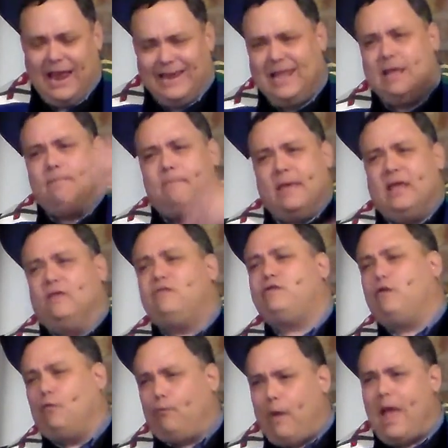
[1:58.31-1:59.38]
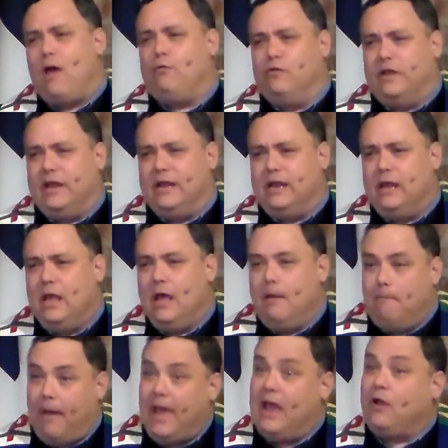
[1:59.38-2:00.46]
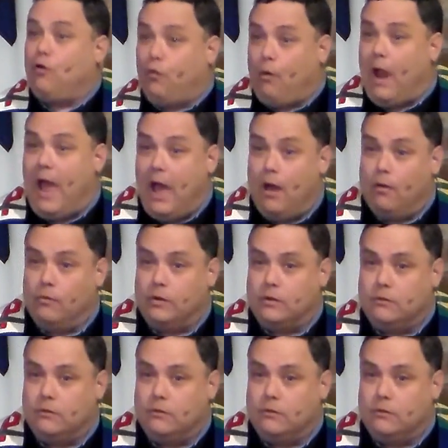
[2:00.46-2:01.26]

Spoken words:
and him being surrounded by a crowd.